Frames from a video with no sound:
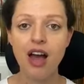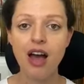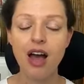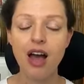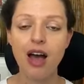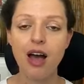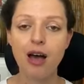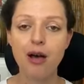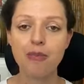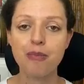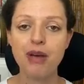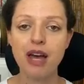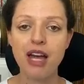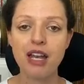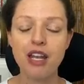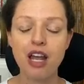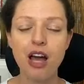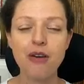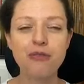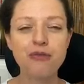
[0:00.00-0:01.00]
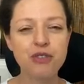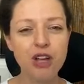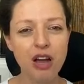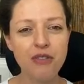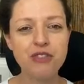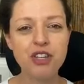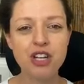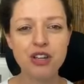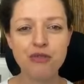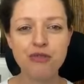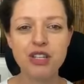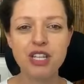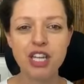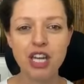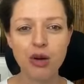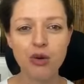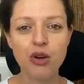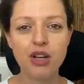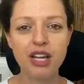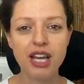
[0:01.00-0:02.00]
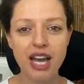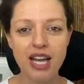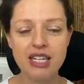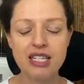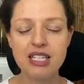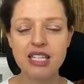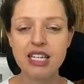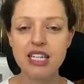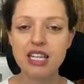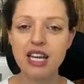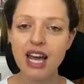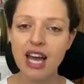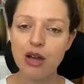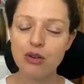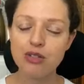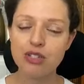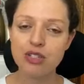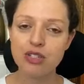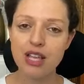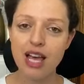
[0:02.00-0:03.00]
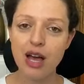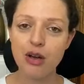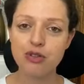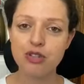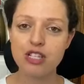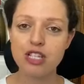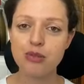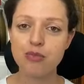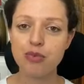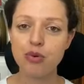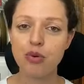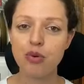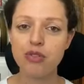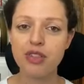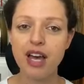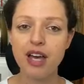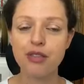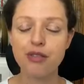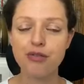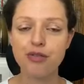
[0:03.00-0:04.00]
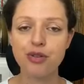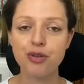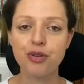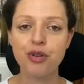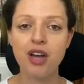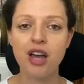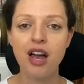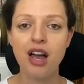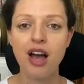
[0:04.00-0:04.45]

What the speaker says: And I've done a video on Candida, how to support that through